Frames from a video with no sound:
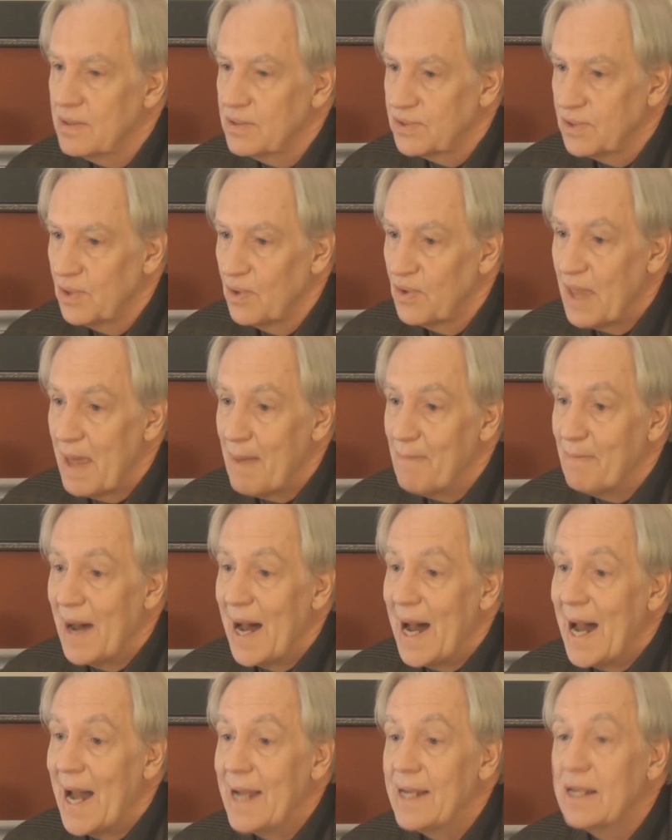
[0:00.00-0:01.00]
so that
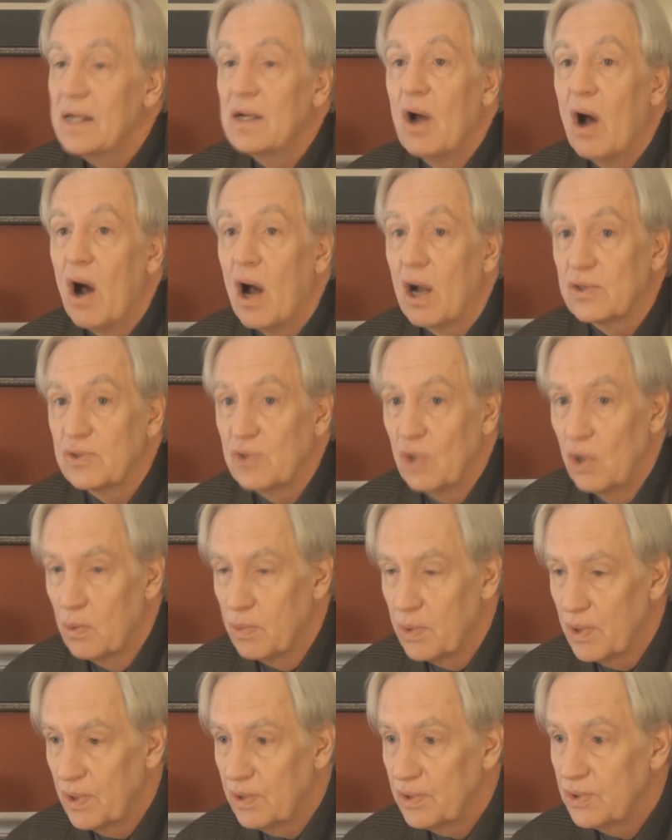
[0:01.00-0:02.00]
by
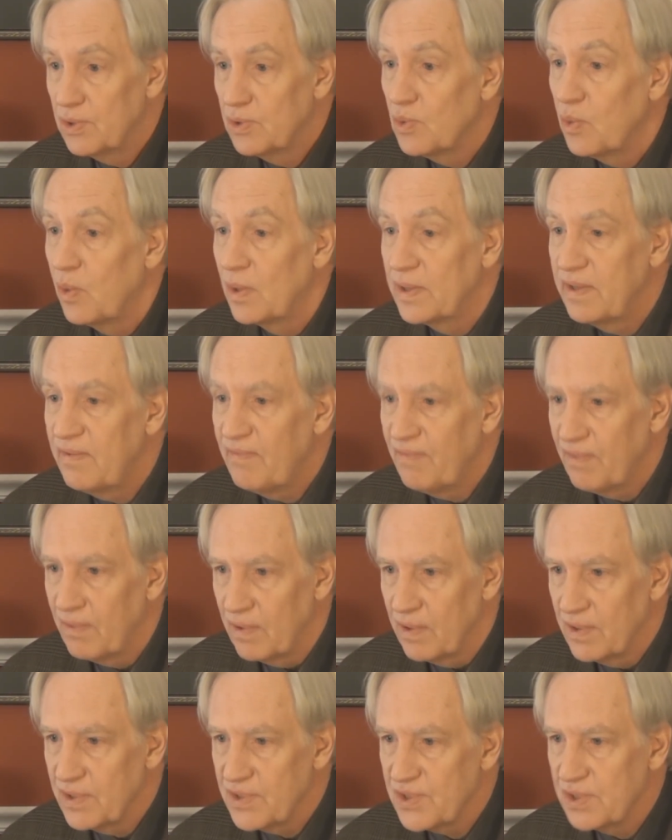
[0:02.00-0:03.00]
October
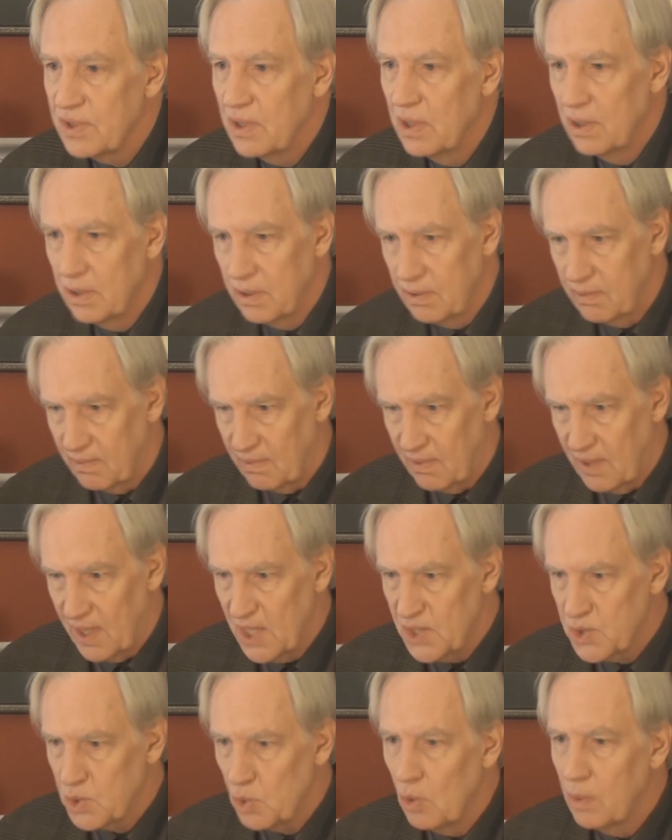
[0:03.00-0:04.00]
21st,
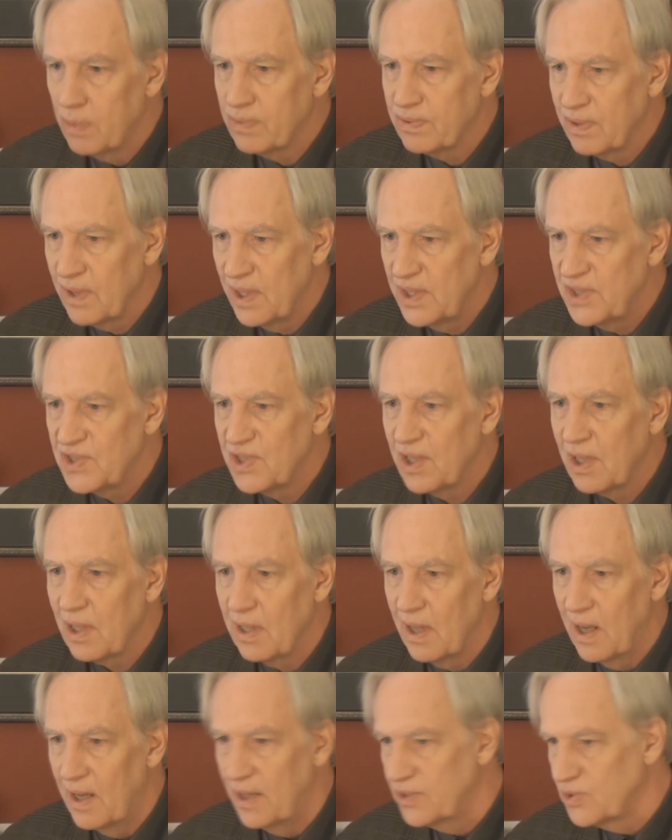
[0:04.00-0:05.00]
gradual price
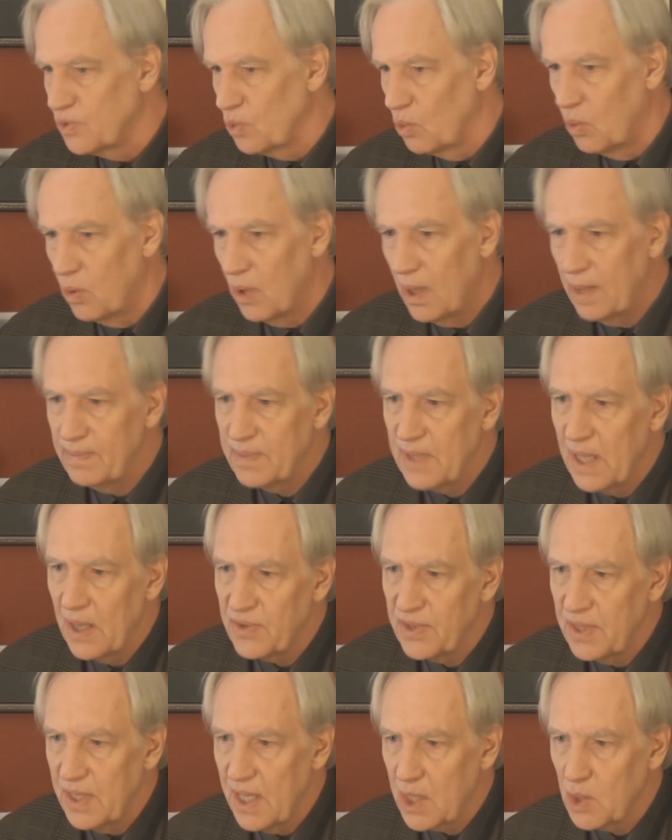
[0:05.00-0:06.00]
declines wiped
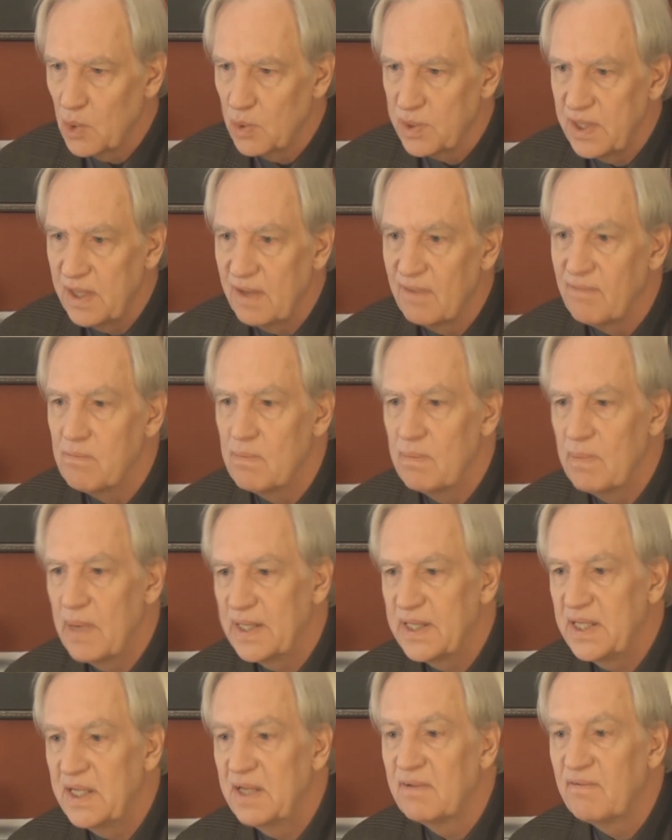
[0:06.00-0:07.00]
out the equity of
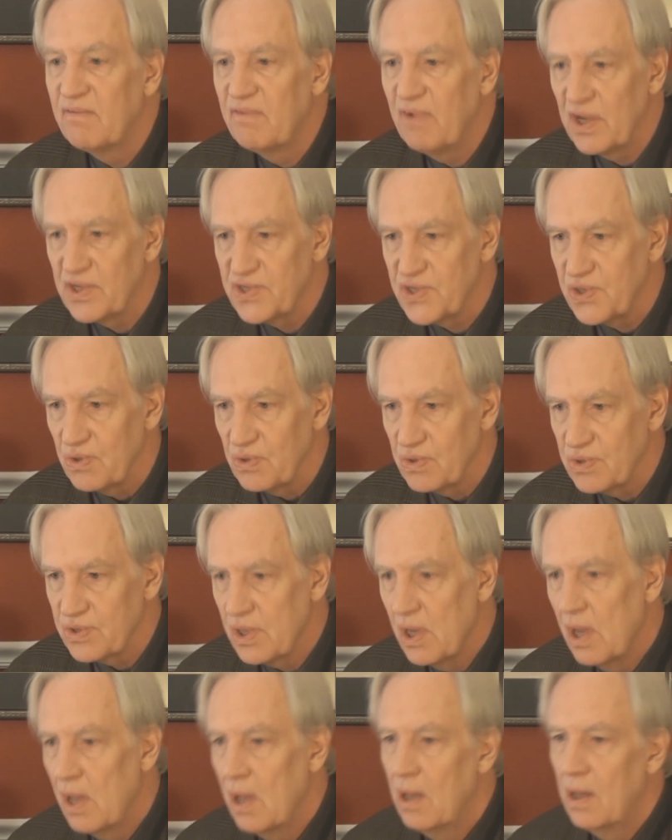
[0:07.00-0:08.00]
many investors.